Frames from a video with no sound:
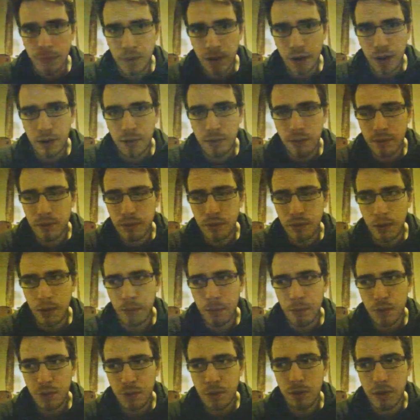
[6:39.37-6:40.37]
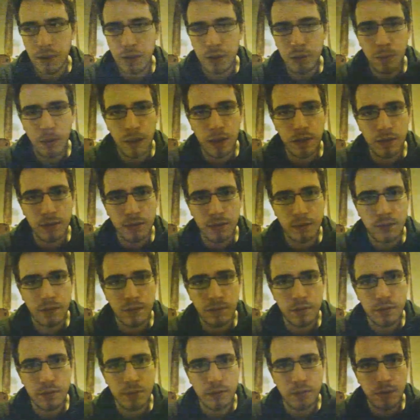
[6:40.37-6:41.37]
You know, I'm sure he's won
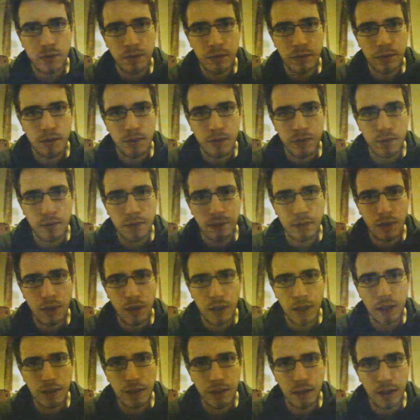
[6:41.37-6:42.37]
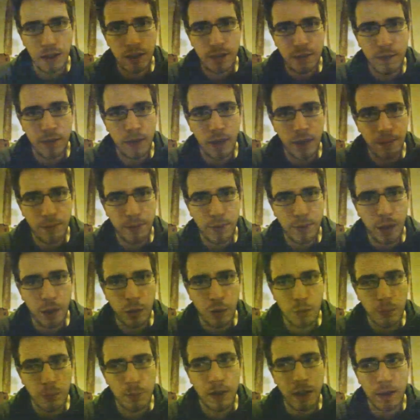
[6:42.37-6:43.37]
his fair
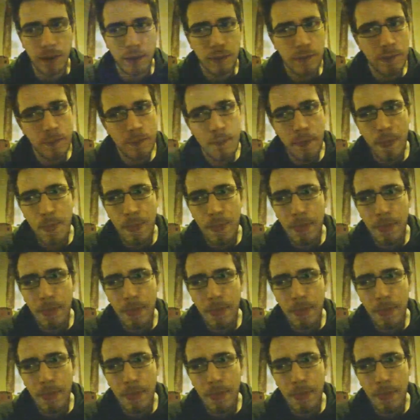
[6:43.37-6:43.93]
few, but,